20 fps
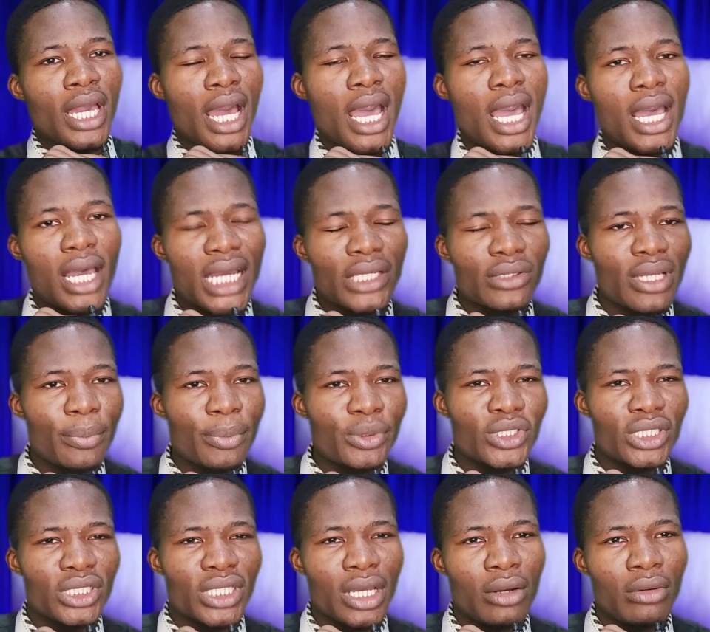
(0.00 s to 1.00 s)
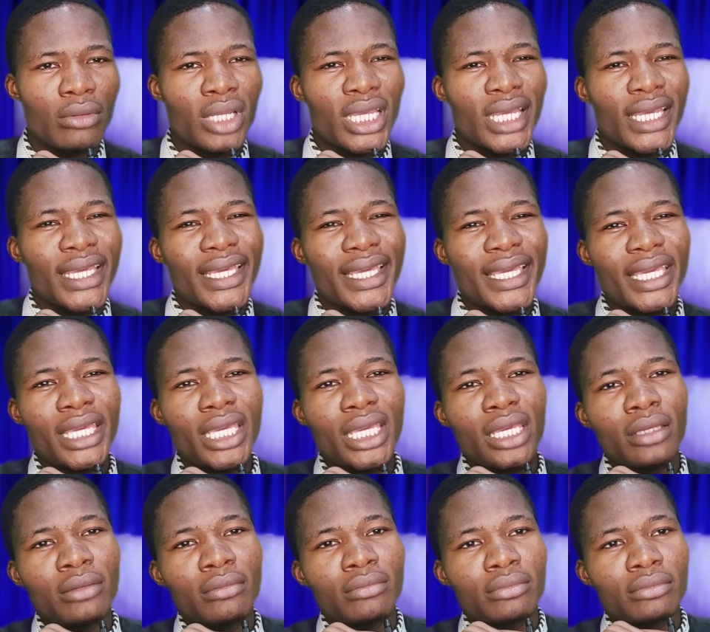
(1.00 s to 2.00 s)
how do I put it now?
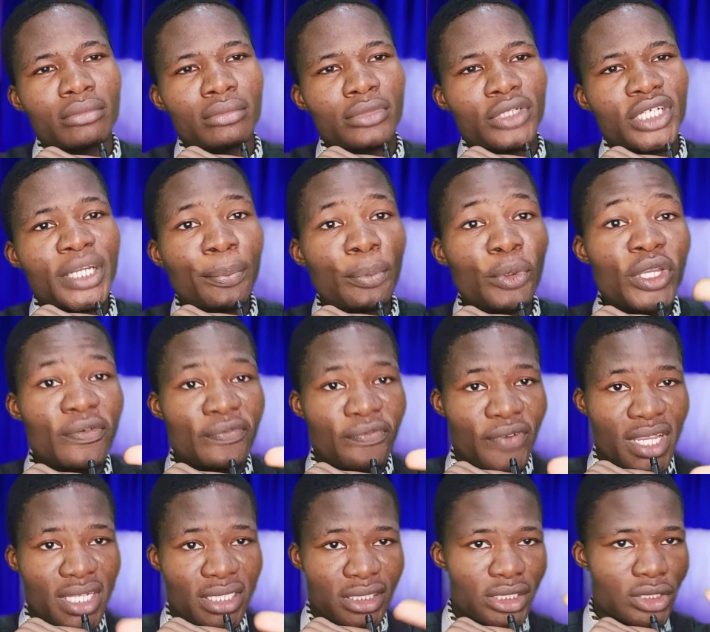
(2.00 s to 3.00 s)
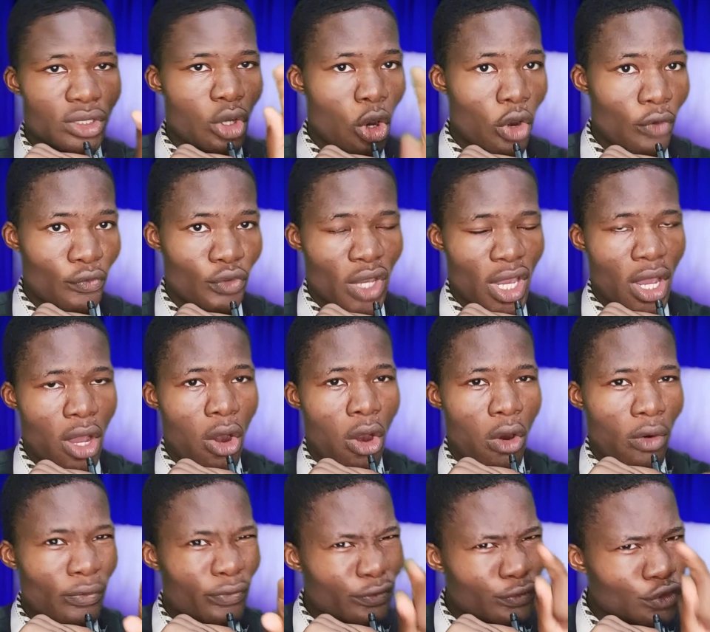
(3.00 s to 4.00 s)
A ripple effect of
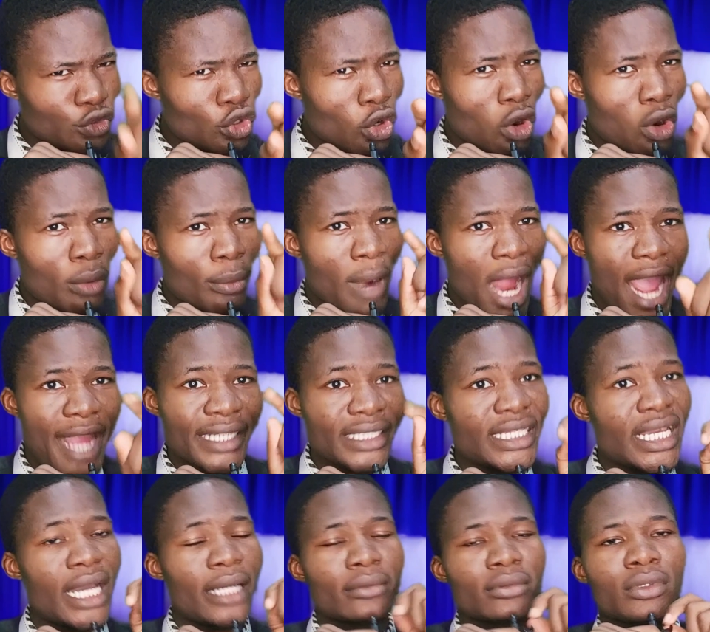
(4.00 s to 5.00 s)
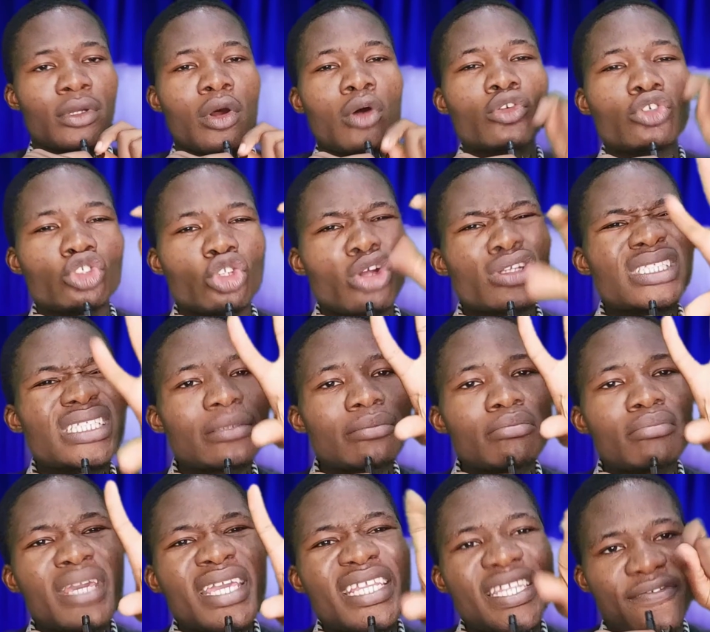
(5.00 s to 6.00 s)
your idea, not the
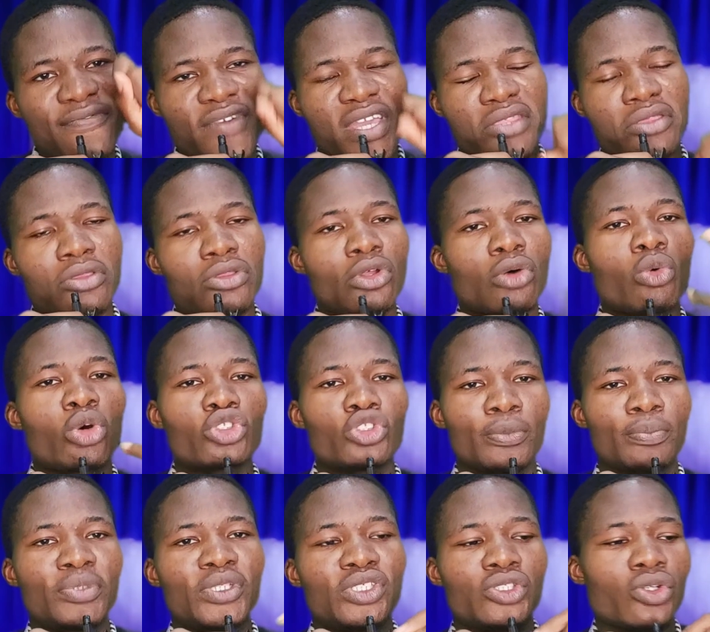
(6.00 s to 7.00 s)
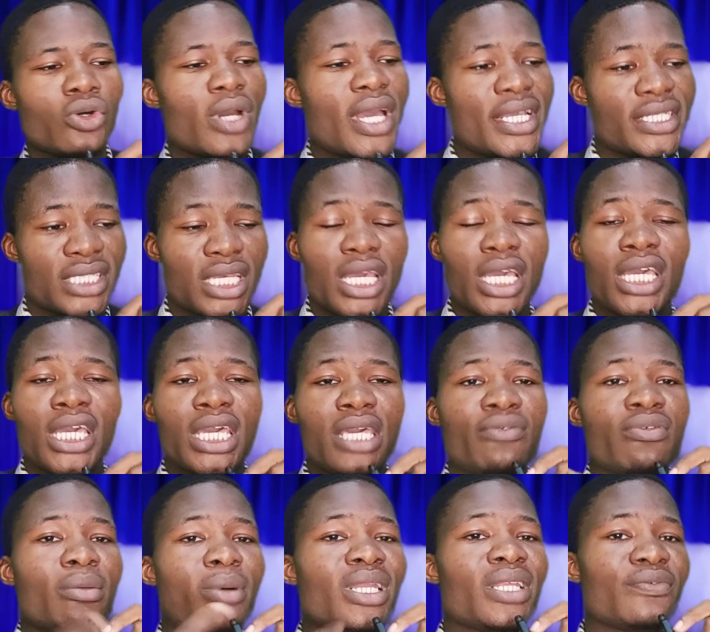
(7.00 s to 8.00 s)
main effect, not what you pitch. Or else,
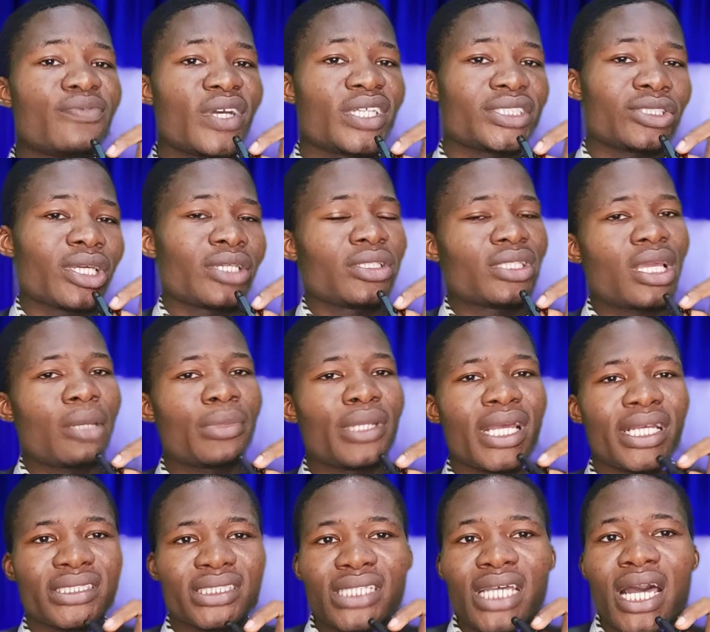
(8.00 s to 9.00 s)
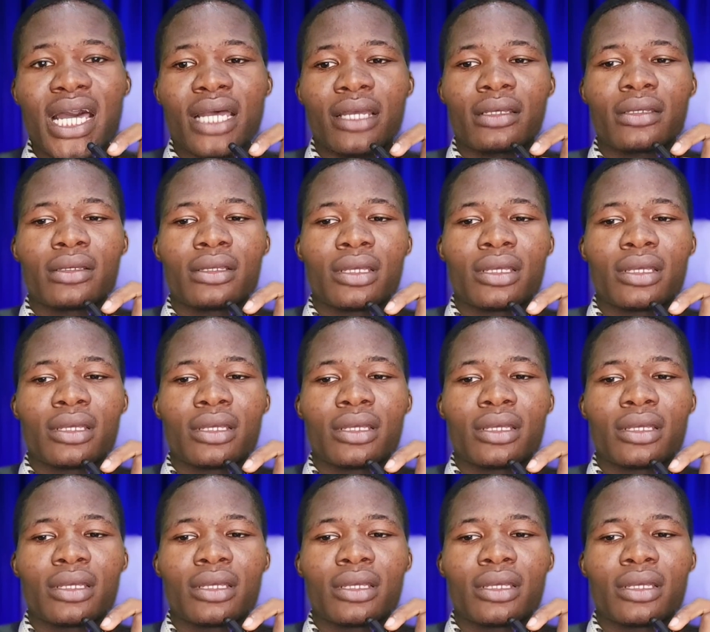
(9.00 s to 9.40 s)
if I'm an investor and you tell me that, sir,